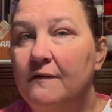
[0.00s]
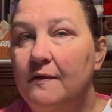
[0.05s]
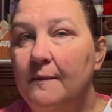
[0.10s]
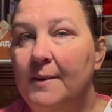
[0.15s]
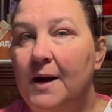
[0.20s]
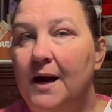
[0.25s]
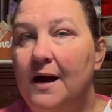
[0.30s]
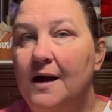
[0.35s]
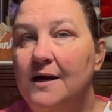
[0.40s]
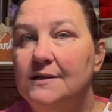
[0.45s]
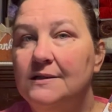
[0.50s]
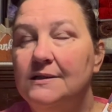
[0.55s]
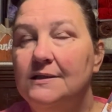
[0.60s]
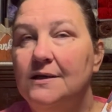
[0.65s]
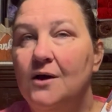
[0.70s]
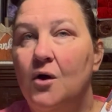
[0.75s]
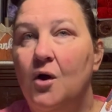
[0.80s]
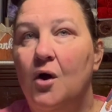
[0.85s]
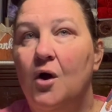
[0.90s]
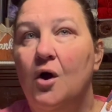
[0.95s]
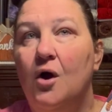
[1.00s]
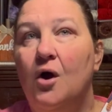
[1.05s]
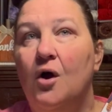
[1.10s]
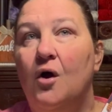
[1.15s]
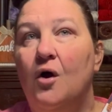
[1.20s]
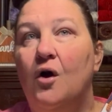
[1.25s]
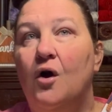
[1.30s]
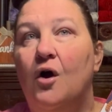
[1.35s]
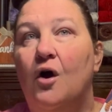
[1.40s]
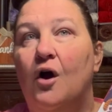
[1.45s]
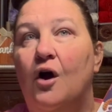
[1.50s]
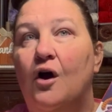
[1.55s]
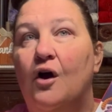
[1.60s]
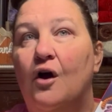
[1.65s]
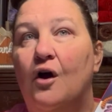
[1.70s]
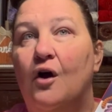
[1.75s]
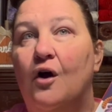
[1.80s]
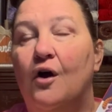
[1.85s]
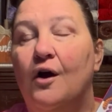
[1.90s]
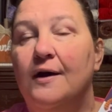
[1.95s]
box
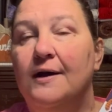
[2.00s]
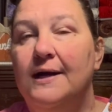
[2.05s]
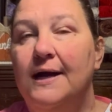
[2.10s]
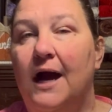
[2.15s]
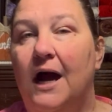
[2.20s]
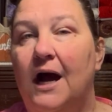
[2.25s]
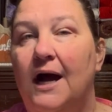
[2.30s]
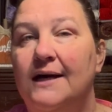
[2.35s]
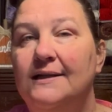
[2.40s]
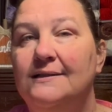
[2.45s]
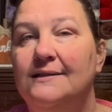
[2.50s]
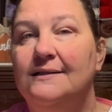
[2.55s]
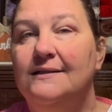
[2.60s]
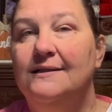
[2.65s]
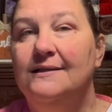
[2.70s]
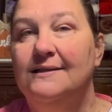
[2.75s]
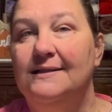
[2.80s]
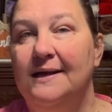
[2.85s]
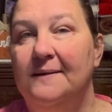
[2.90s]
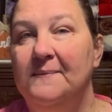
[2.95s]
are not the same